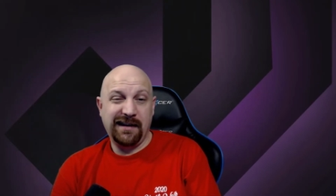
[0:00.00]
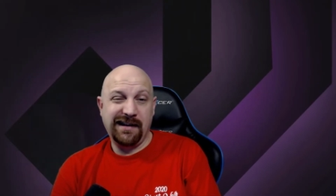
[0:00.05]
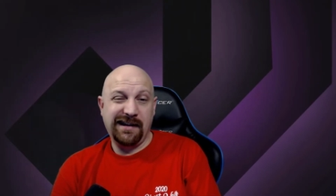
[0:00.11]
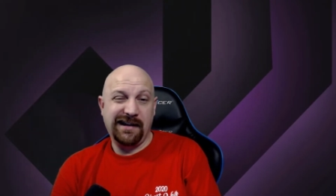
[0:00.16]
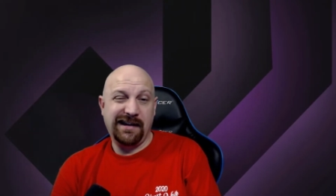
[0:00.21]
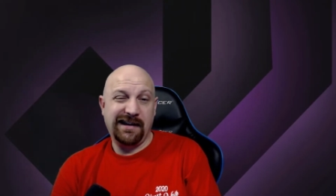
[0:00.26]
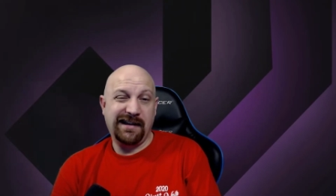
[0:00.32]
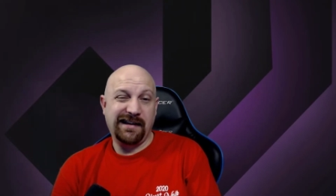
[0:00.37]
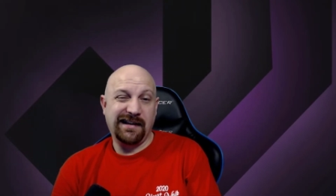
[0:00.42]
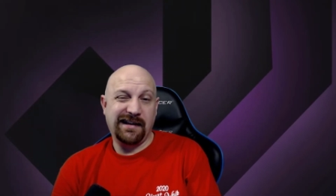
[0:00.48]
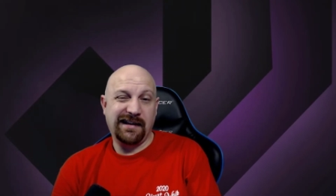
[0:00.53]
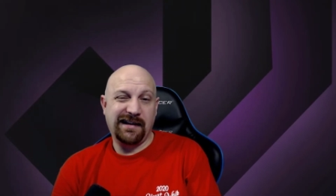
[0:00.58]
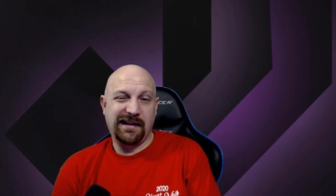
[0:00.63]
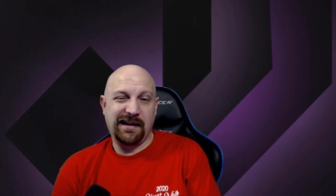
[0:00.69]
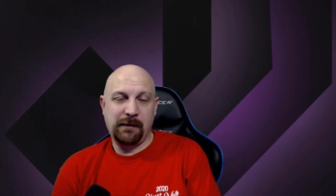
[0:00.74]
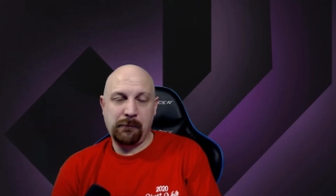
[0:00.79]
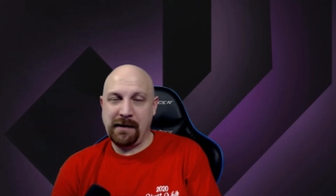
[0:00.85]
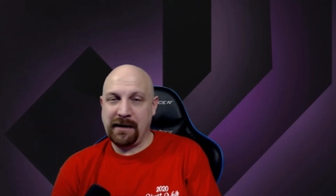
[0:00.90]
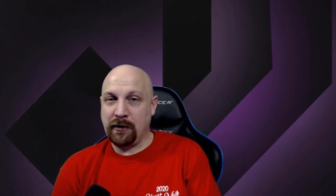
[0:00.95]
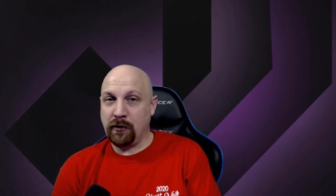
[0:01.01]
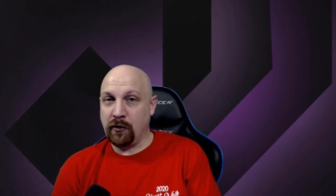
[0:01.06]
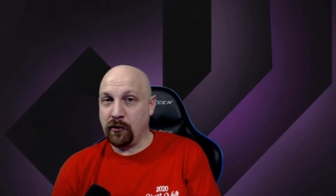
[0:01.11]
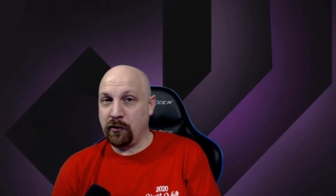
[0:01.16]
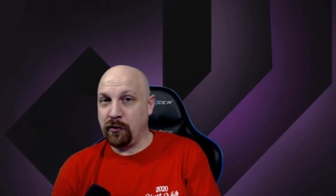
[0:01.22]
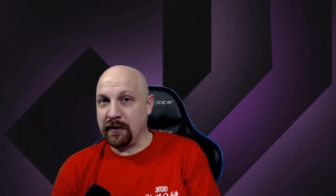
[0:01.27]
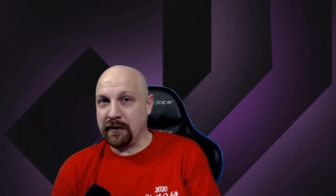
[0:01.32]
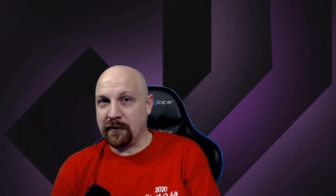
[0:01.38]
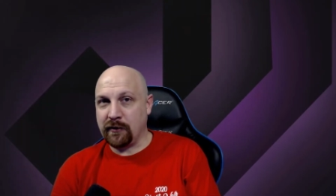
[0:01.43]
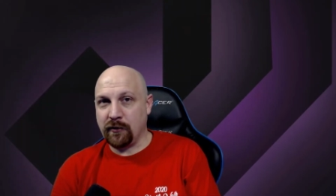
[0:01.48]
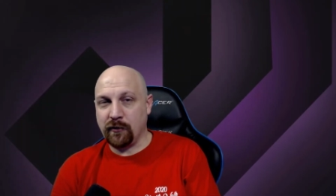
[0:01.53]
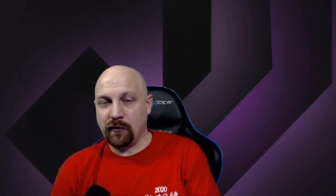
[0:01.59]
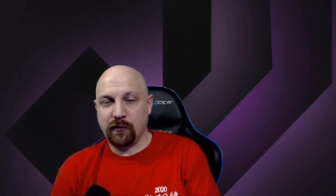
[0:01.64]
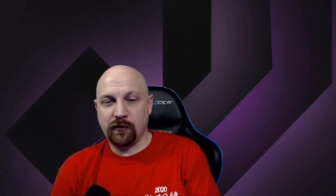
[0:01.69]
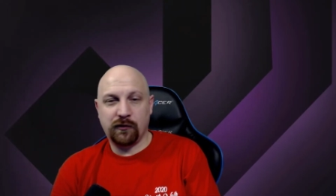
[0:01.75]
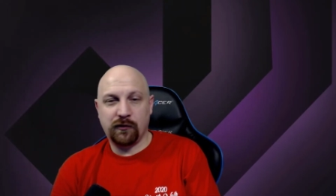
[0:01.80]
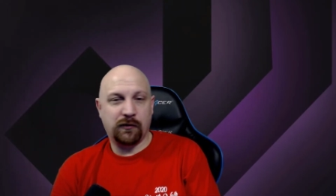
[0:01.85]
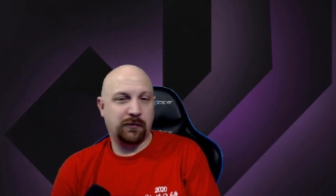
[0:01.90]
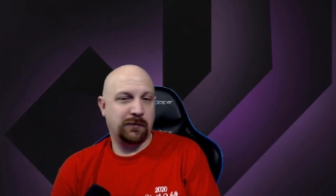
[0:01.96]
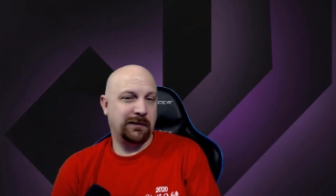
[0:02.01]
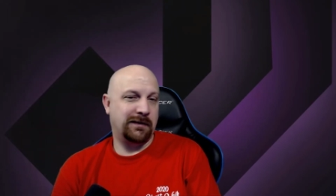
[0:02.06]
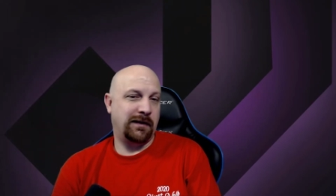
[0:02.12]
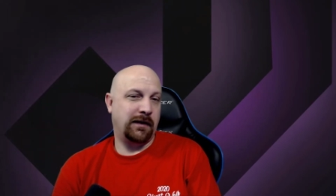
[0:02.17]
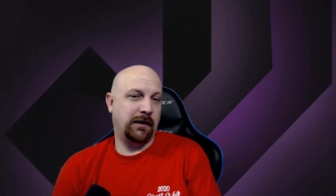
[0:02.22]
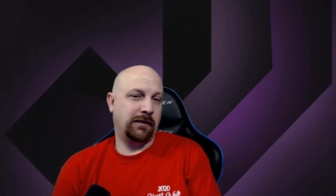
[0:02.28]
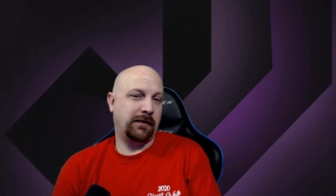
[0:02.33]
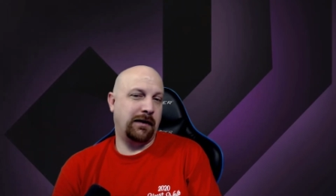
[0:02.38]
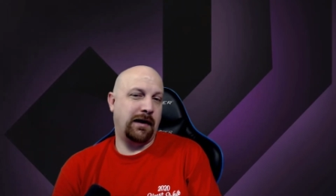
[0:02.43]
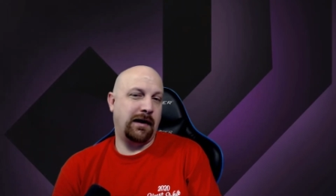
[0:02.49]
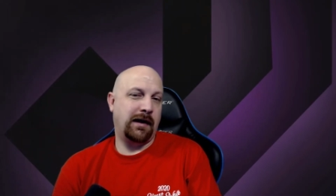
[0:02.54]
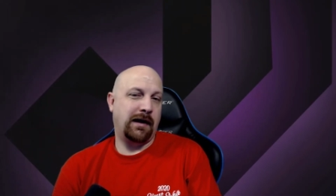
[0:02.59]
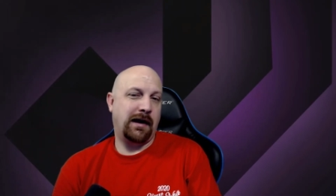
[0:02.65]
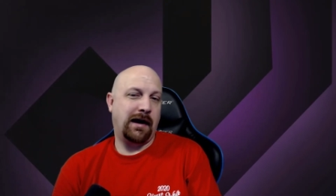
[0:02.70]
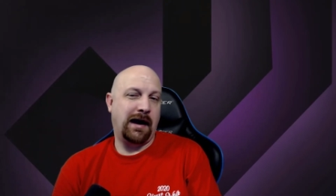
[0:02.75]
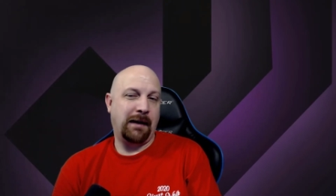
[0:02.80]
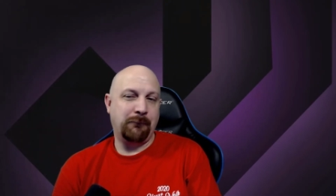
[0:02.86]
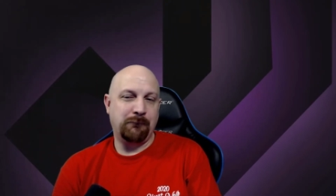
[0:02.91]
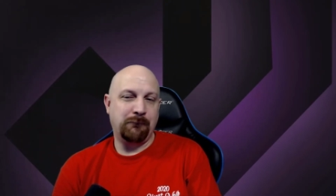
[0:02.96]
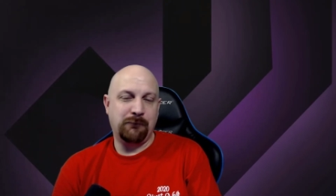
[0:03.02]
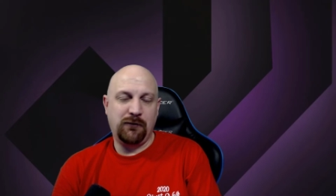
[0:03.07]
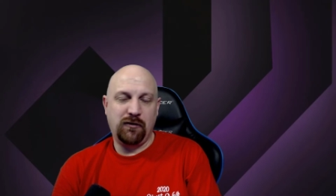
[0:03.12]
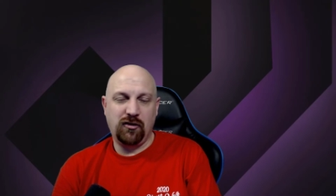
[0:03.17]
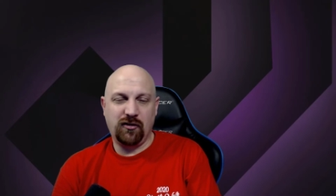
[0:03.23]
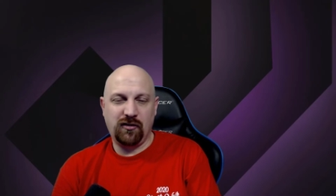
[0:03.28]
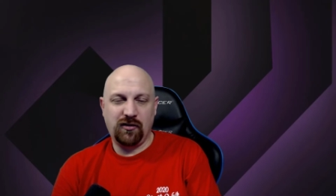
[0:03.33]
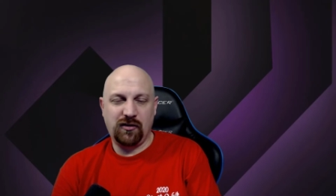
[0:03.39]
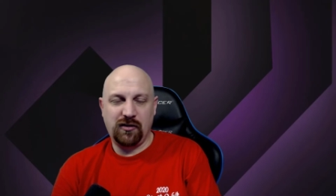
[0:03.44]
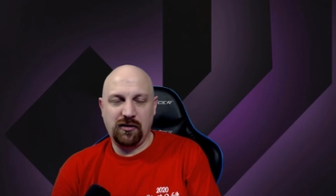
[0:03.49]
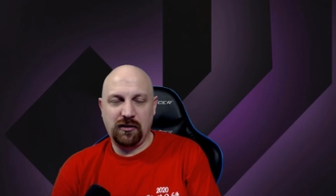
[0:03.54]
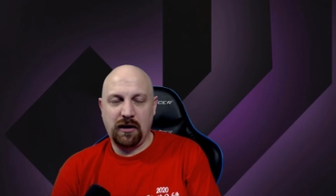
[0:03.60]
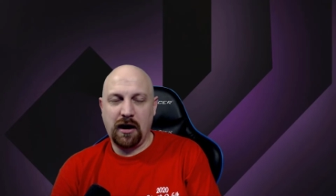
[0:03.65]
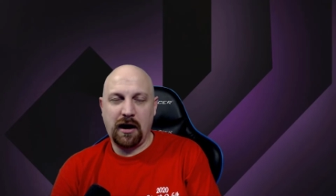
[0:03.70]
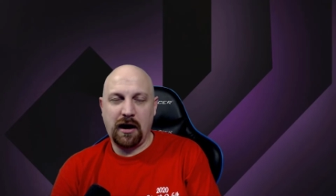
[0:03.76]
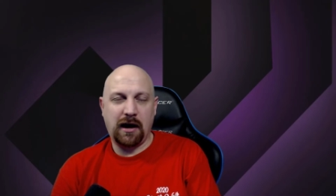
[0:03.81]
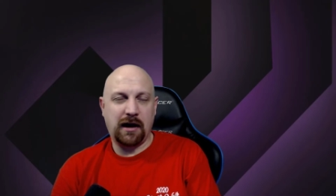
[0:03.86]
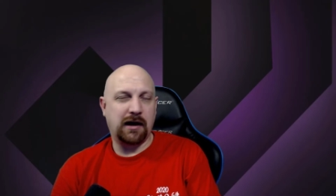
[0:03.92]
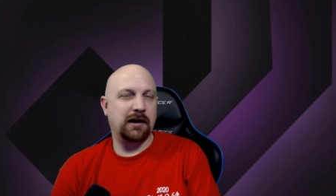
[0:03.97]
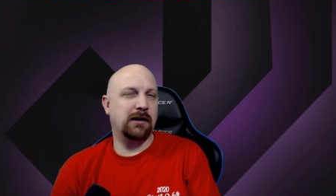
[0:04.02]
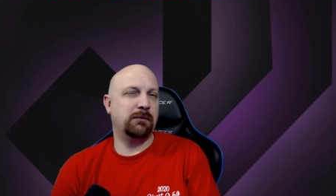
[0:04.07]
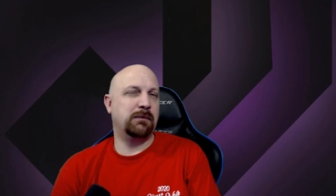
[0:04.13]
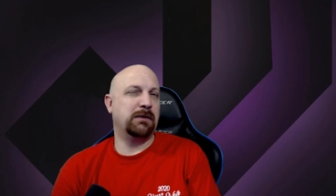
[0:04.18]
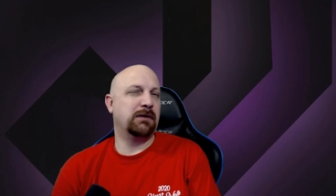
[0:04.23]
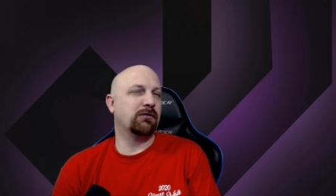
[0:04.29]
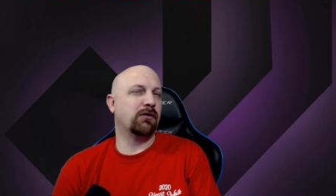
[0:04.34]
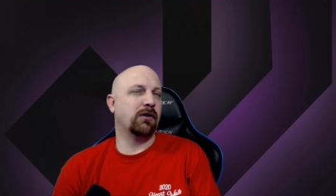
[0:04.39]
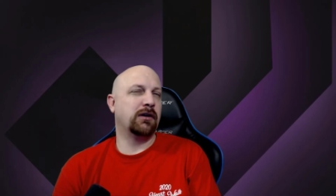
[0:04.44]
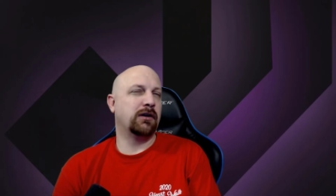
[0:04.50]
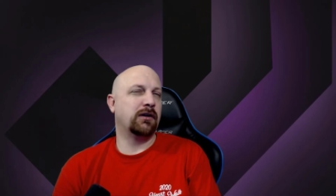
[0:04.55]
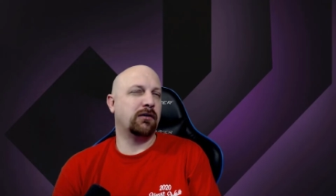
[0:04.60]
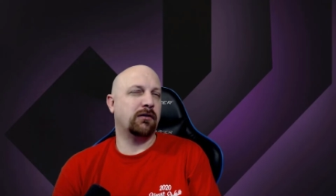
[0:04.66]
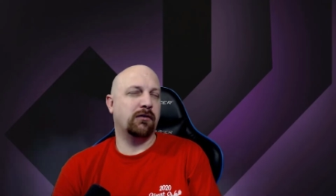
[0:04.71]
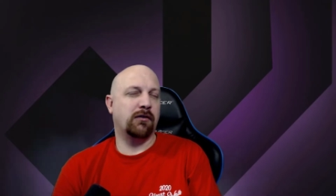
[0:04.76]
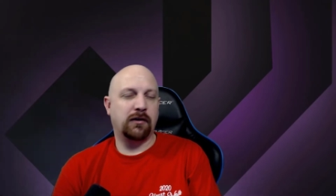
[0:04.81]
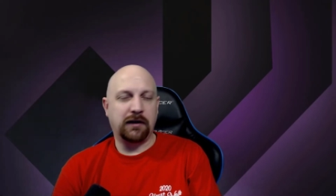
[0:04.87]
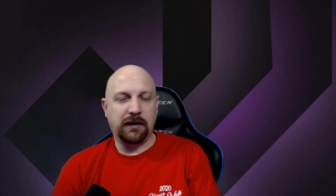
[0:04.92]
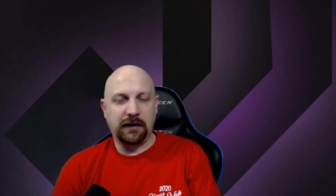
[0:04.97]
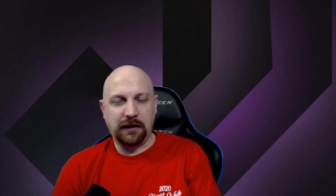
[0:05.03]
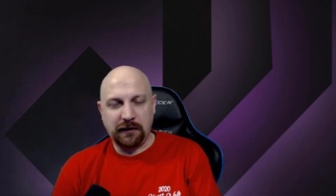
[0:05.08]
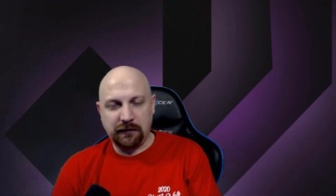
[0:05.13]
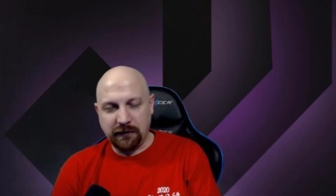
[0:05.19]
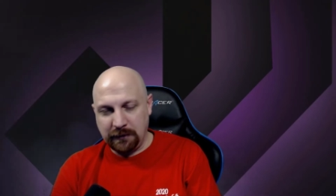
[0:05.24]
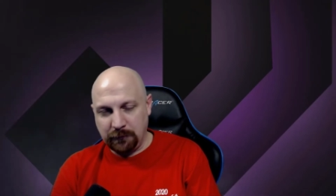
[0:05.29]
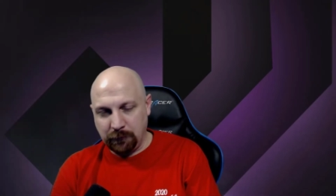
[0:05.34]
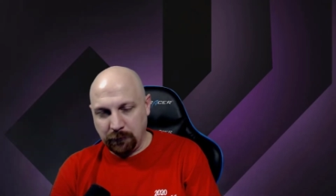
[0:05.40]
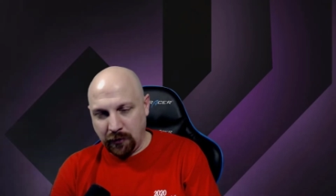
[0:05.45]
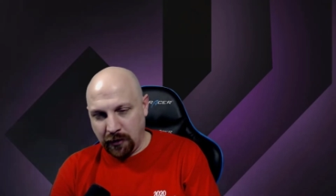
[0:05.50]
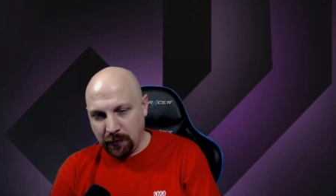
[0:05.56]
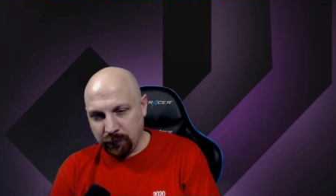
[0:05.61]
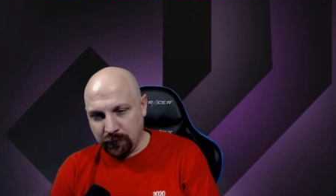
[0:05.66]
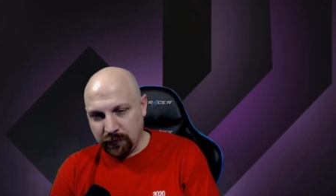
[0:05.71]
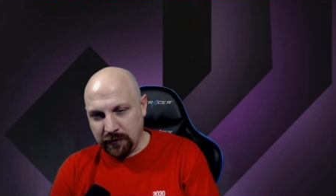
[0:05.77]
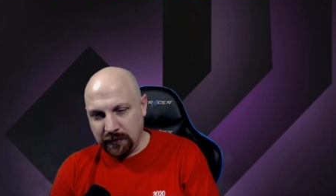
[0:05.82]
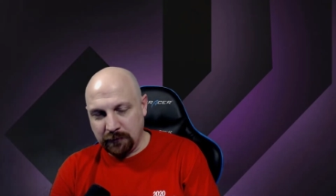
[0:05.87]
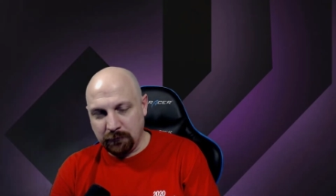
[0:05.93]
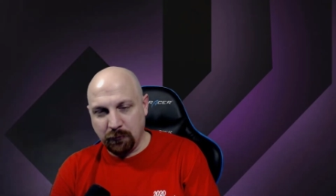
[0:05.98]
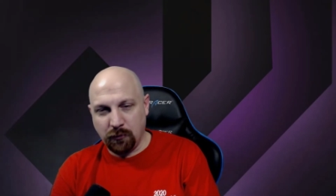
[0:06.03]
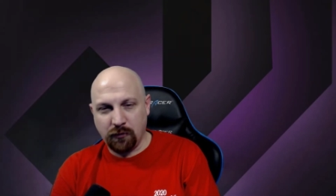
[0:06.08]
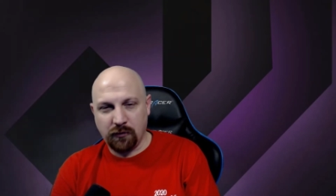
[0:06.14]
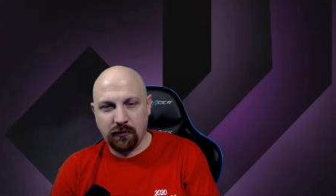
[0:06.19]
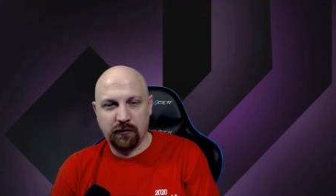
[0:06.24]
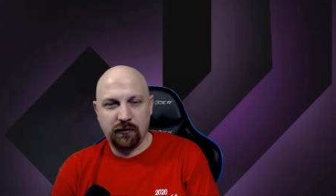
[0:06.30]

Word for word: and make her thicker or something like that, I'm just not going to be running her on any team comps anymore.